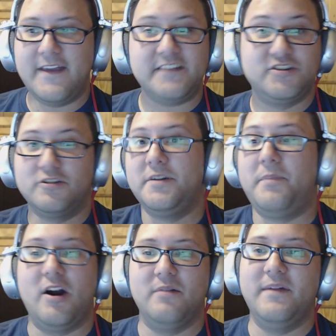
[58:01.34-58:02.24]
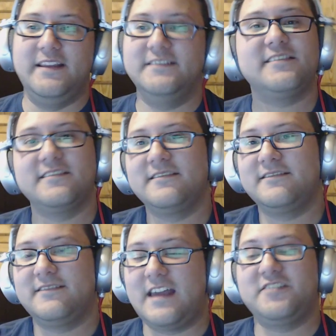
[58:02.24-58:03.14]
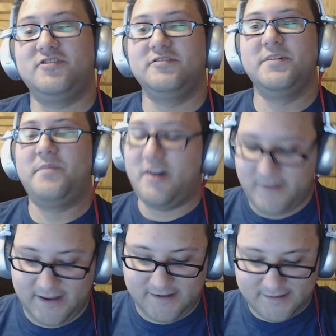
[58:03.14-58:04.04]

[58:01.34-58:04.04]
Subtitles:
your department. That is your department.